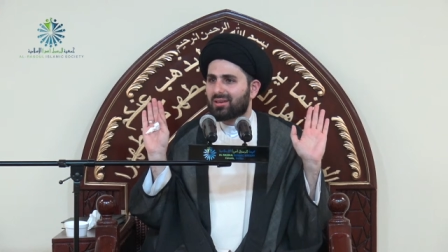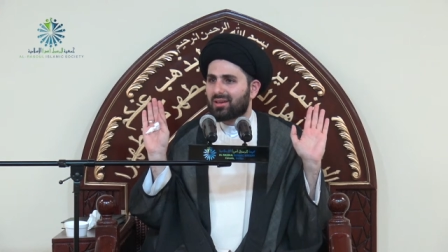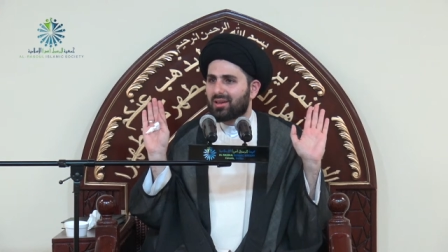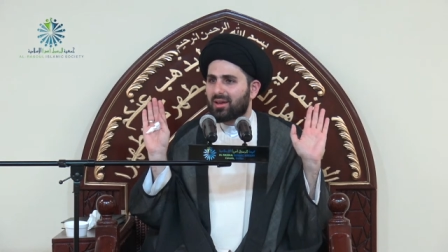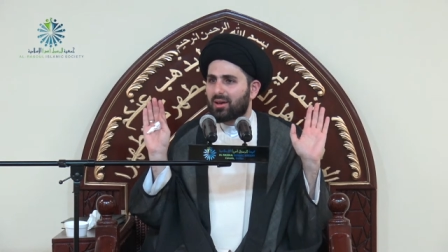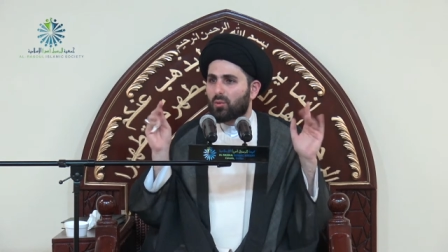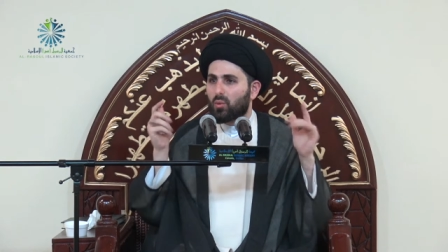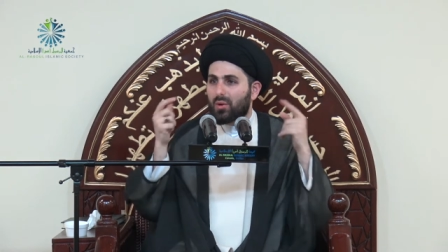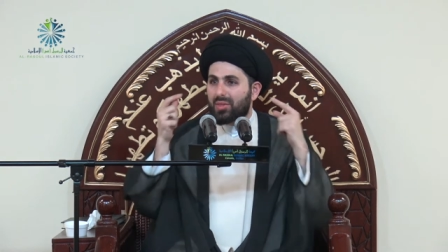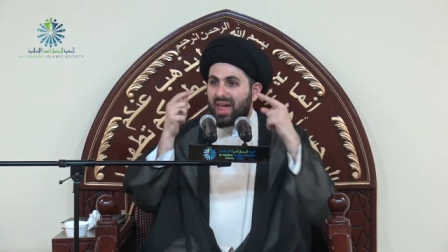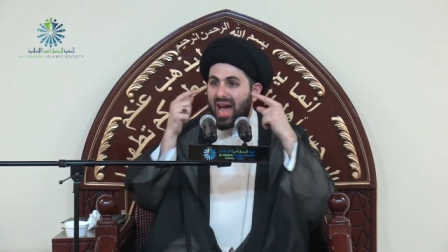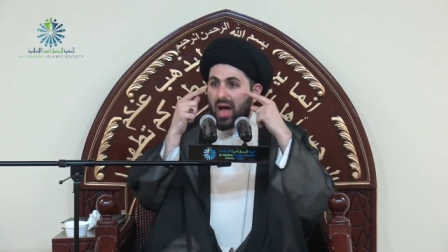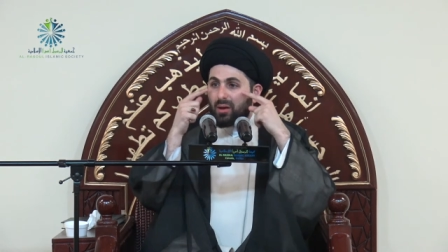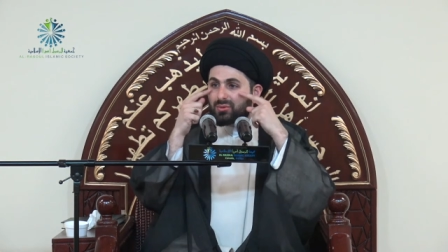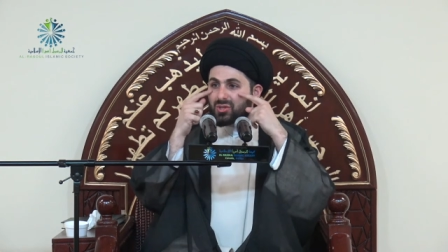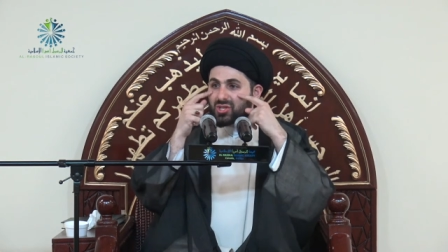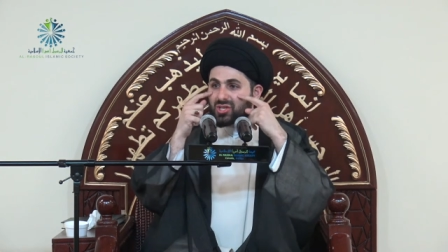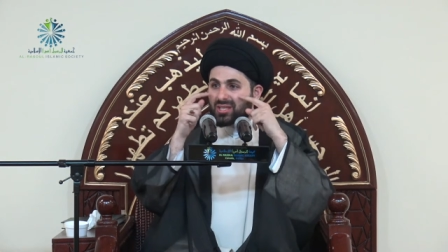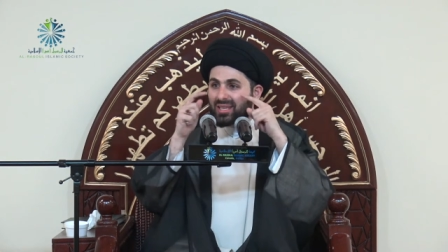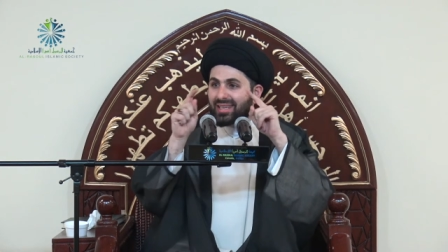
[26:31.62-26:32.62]
Without
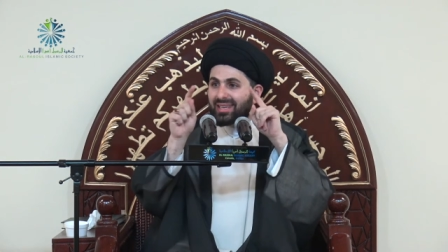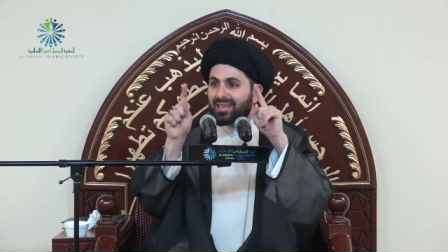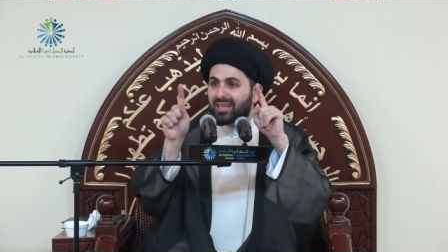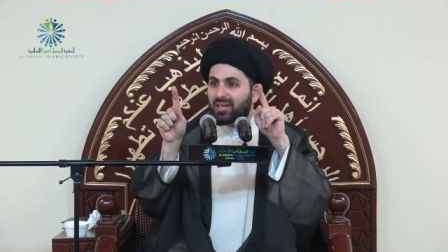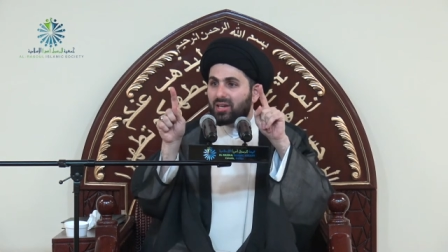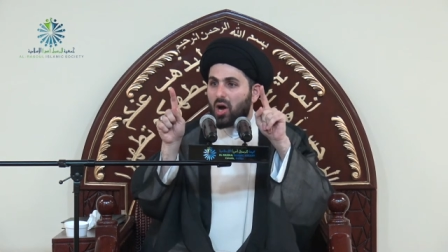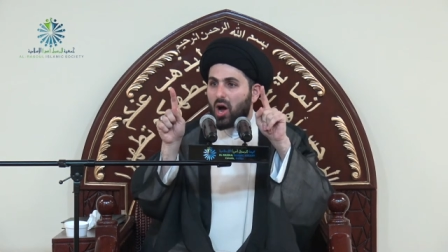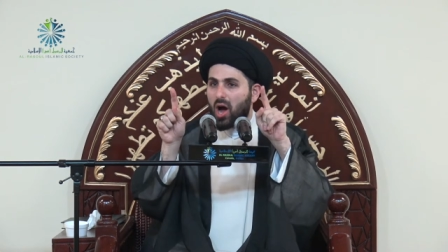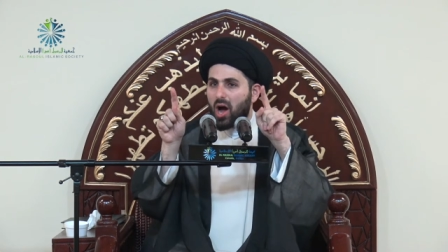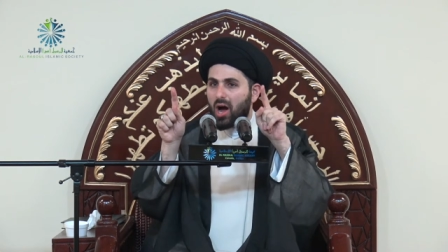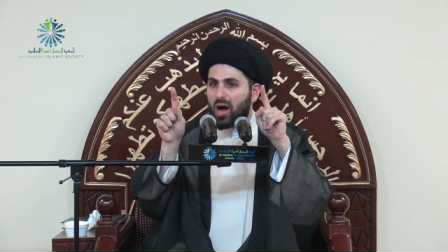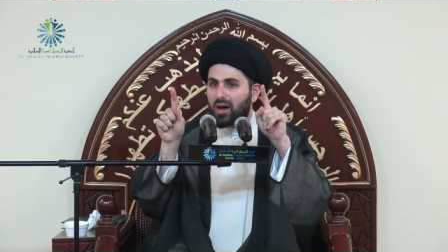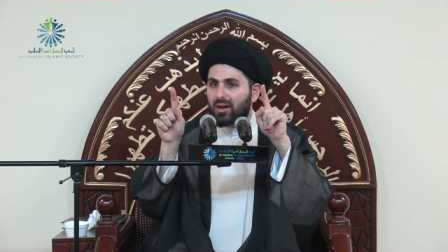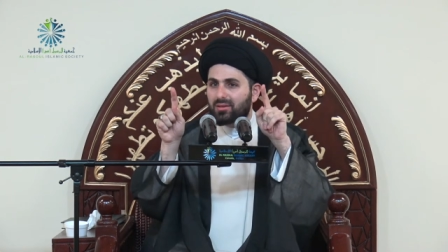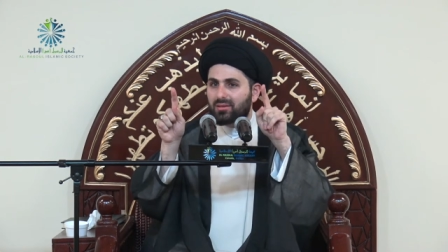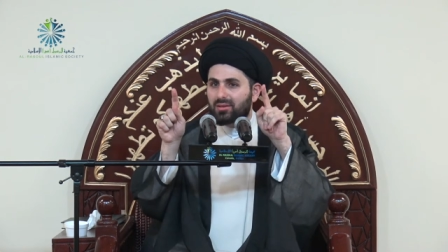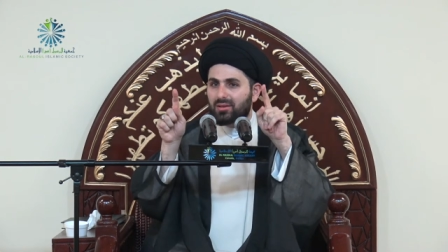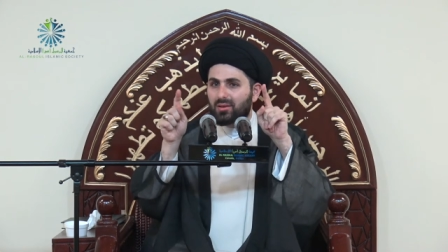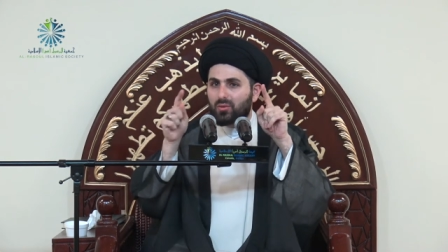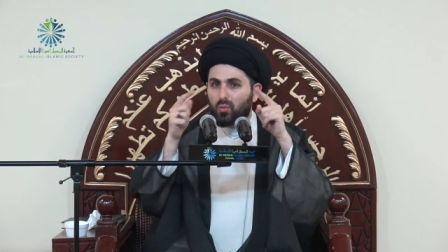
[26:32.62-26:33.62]
seeing
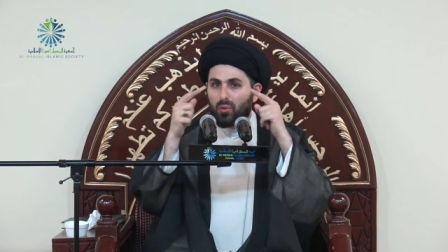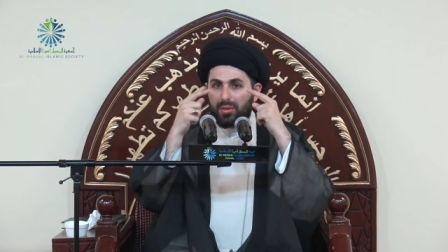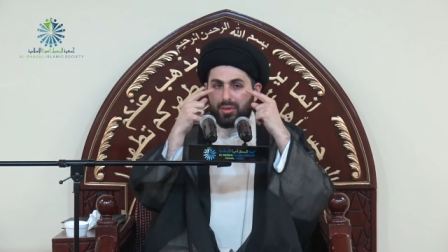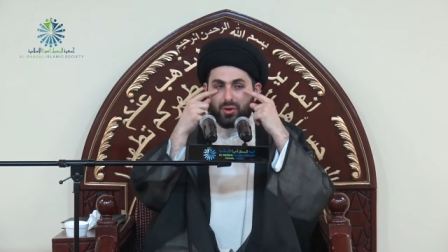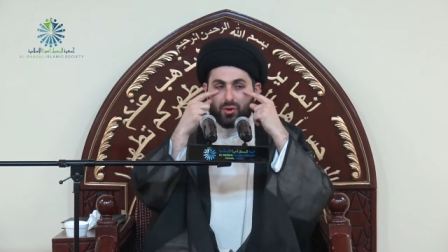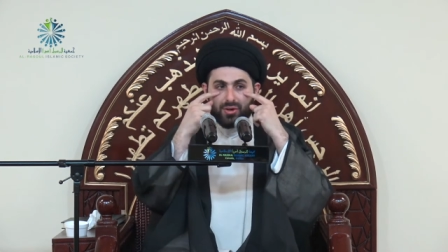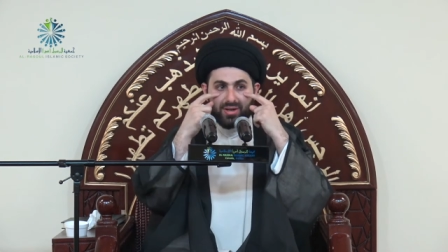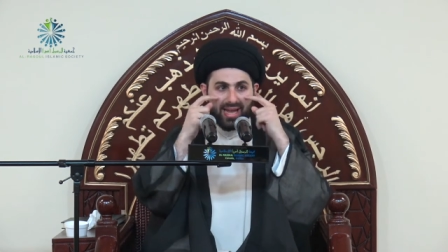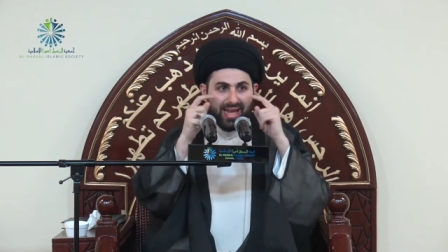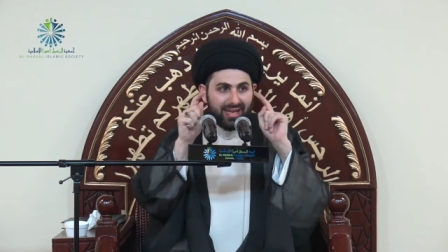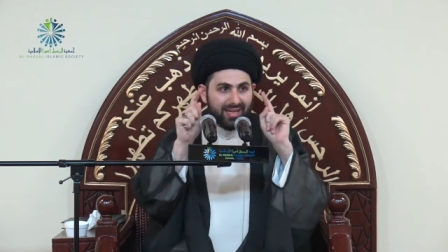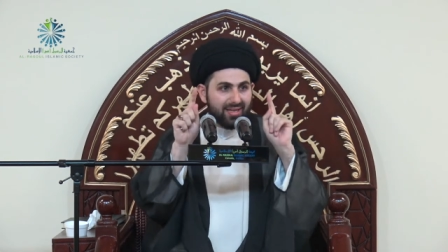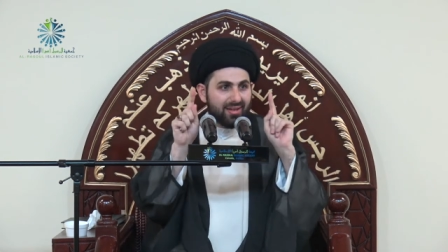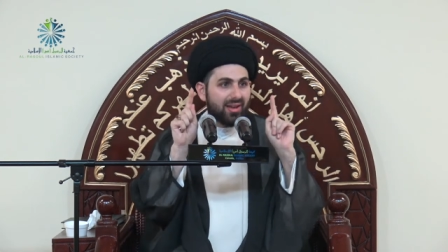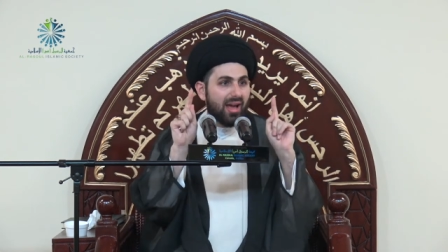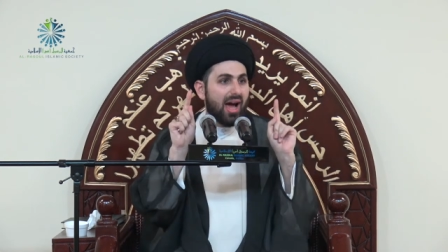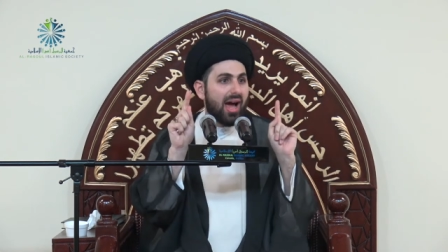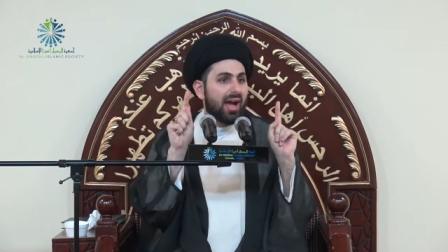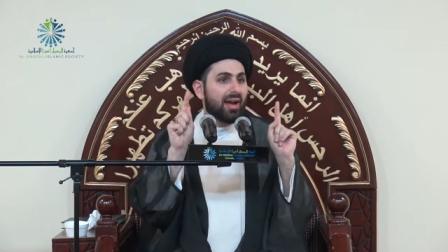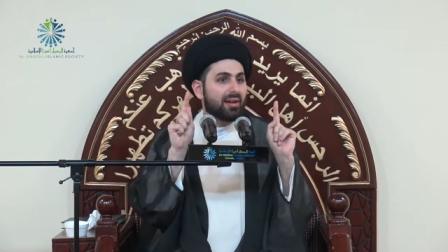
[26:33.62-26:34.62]
God with your naked
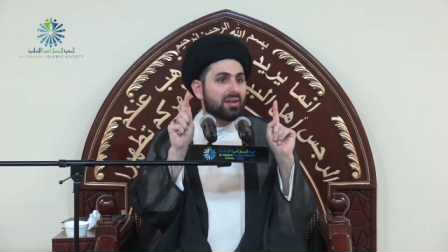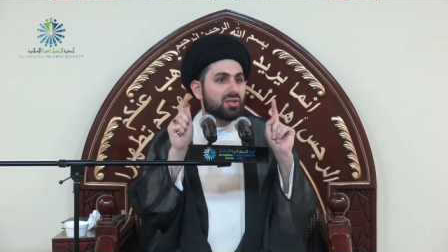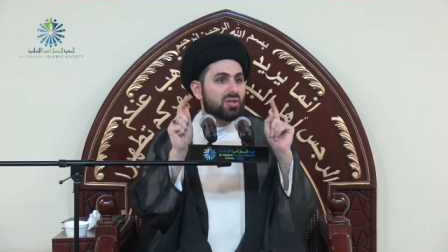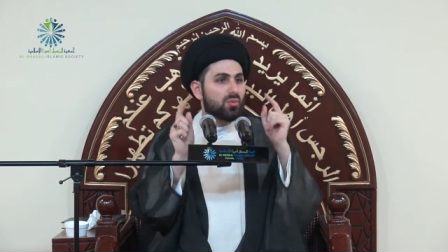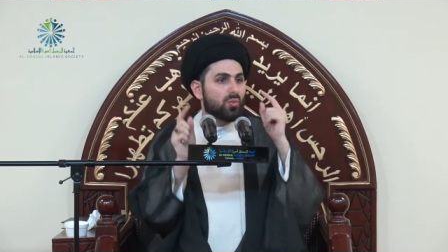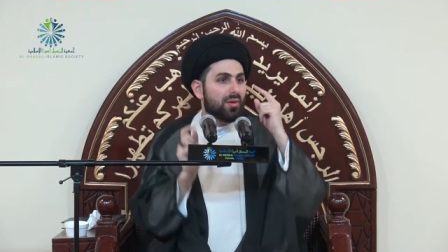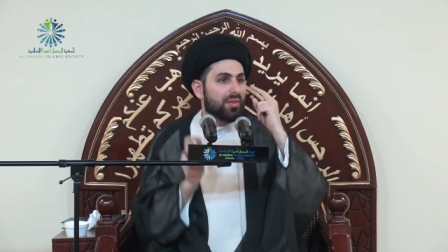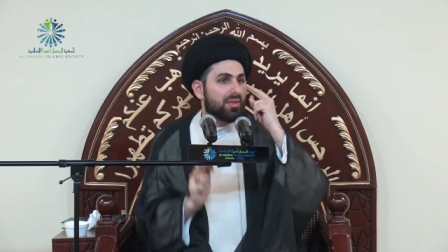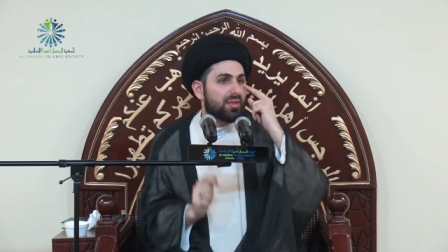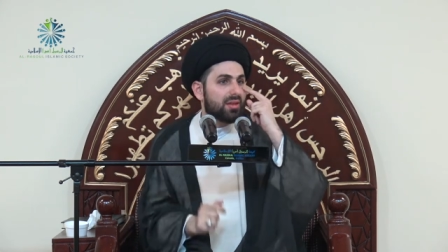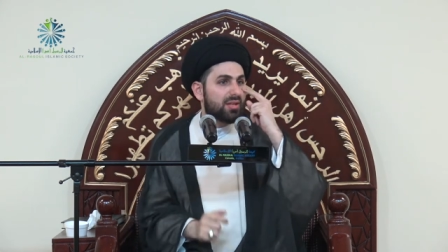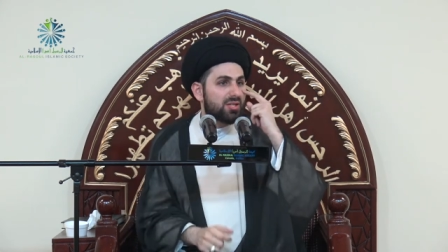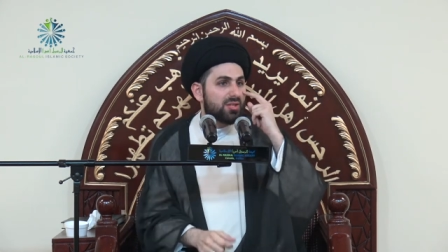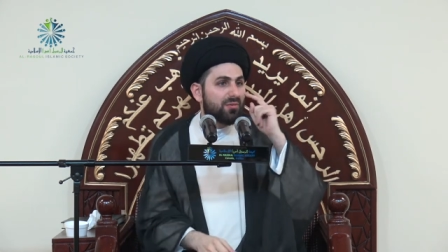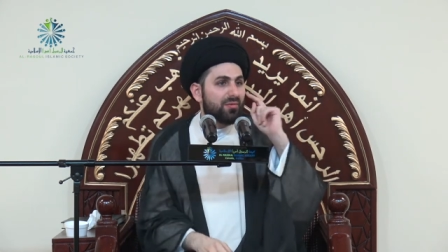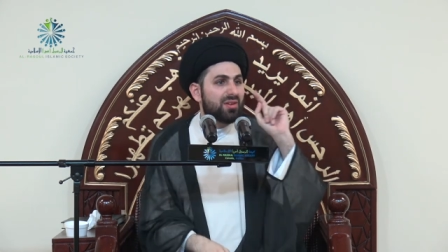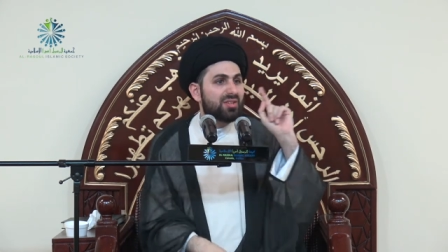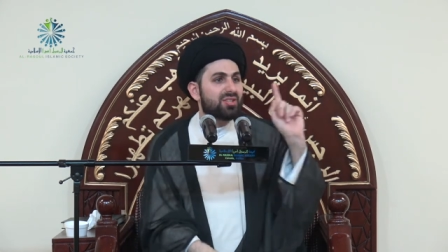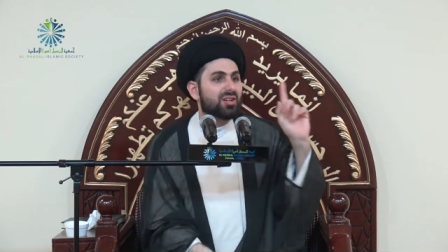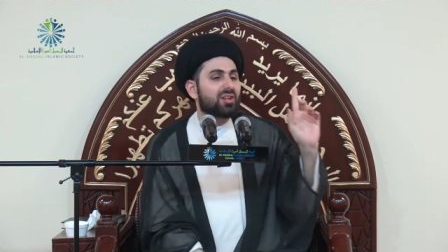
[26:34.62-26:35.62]
eyes, with these
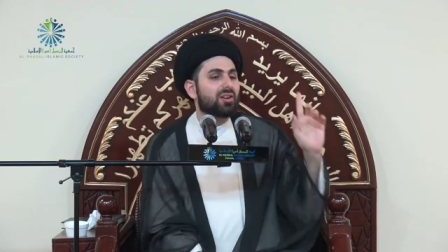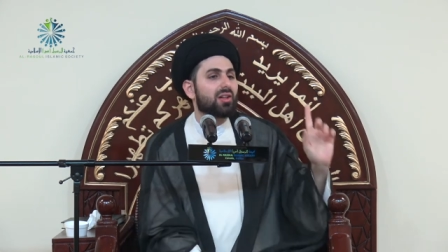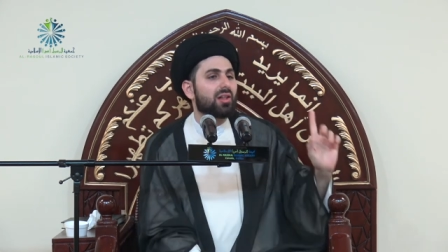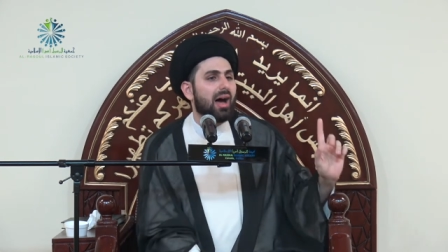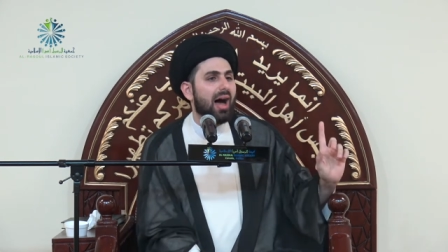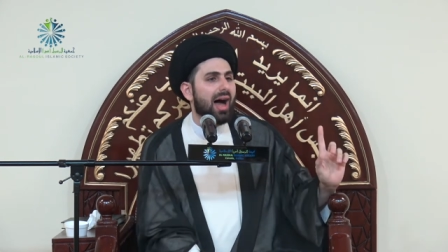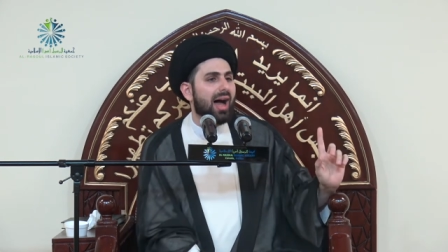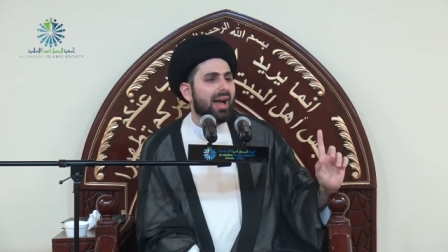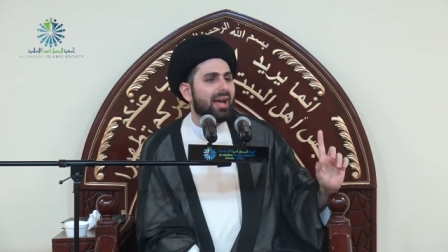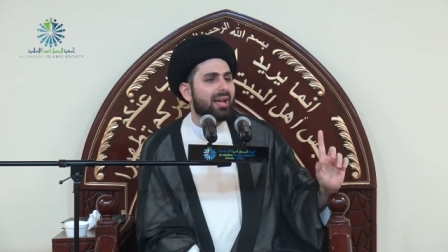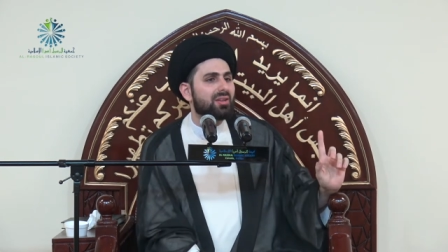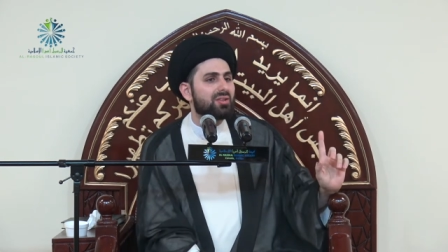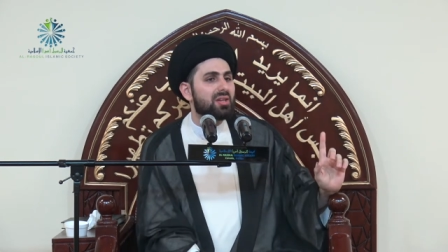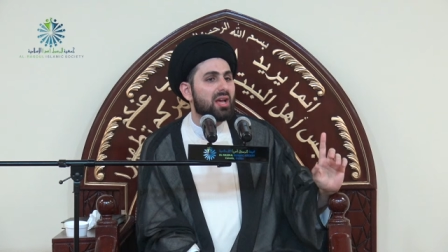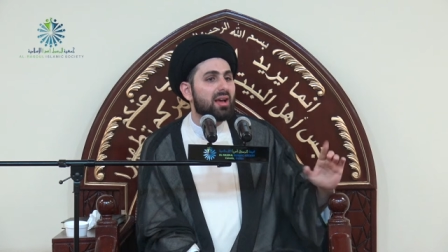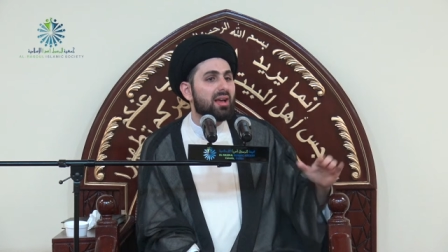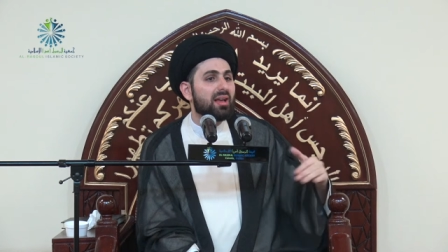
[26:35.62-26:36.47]
physical eyes,